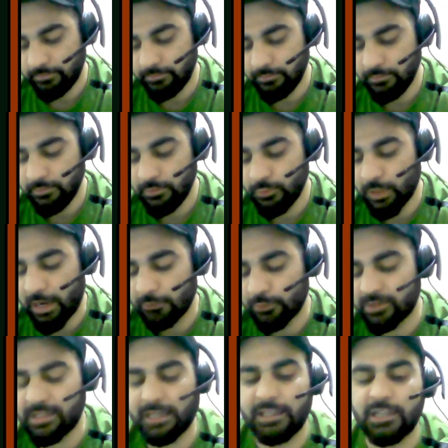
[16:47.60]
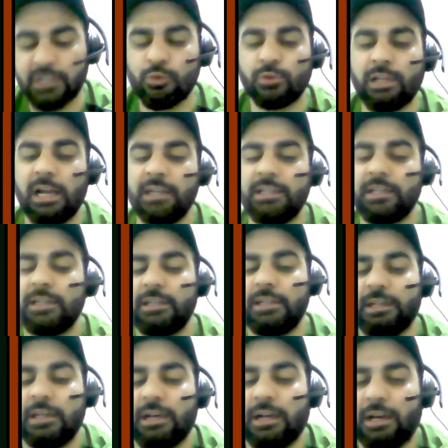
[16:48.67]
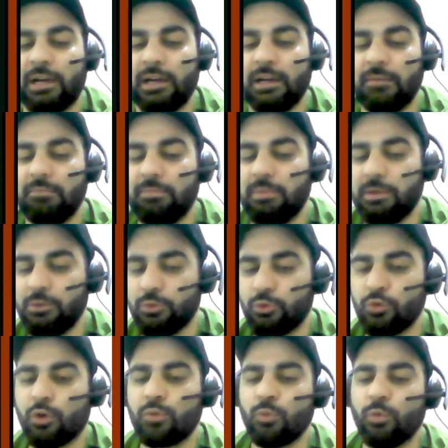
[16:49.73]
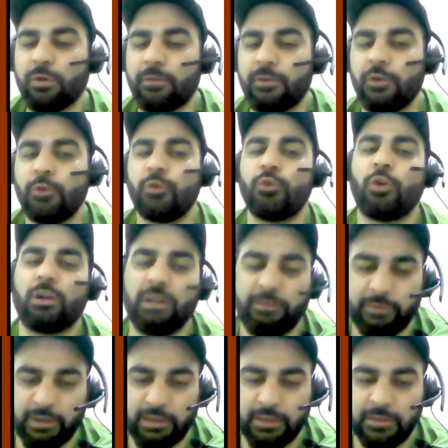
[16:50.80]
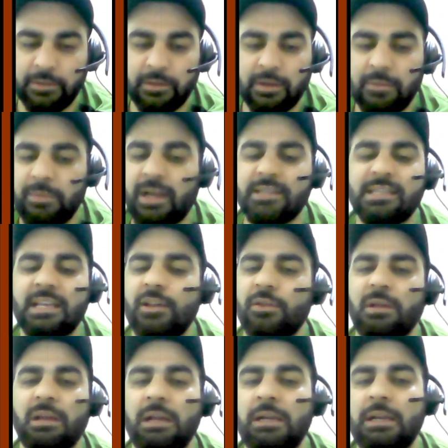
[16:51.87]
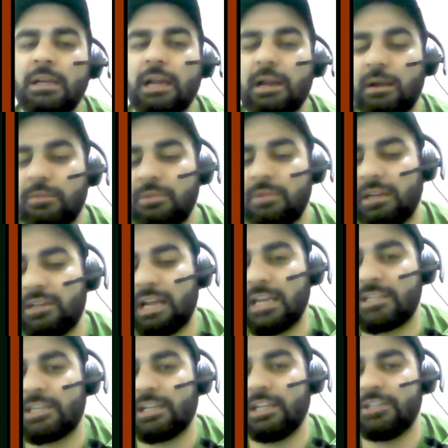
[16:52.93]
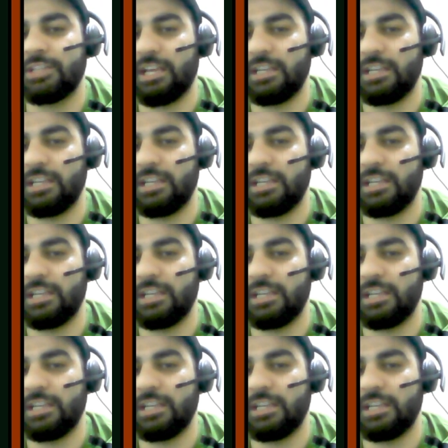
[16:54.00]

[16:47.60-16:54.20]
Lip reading: You have to set it so that you do not overfit or you do not underfit, because it'll like drastically change